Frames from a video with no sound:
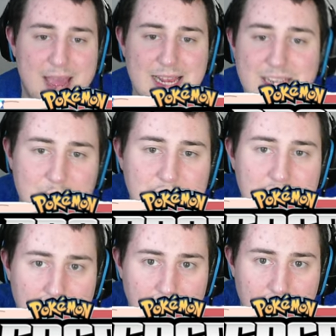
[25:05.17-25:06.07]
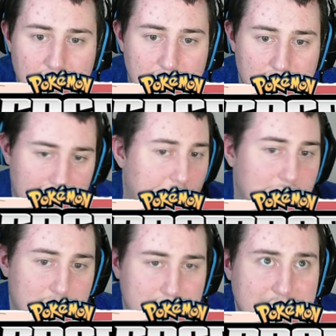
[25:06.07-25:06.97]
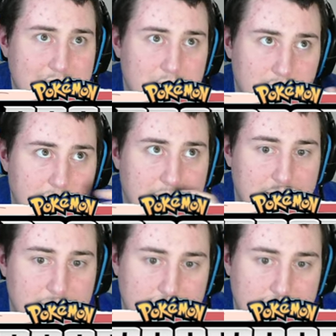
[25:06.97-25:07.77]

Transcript: with her. Oh my goodness.